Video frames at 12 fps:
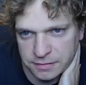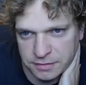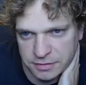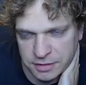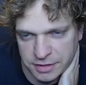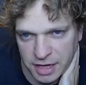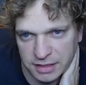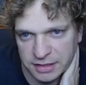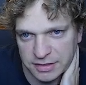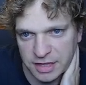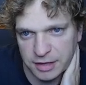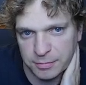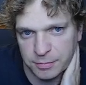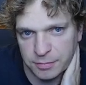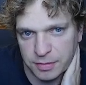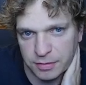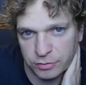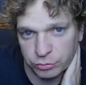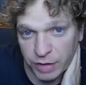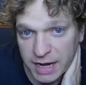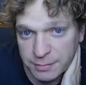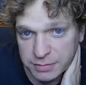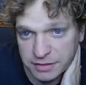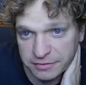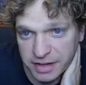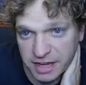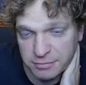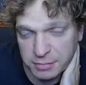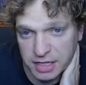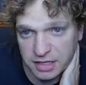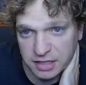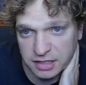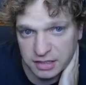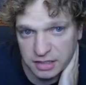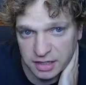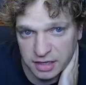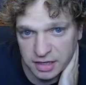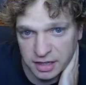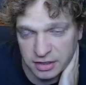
not let them ramp to 5 mana, and then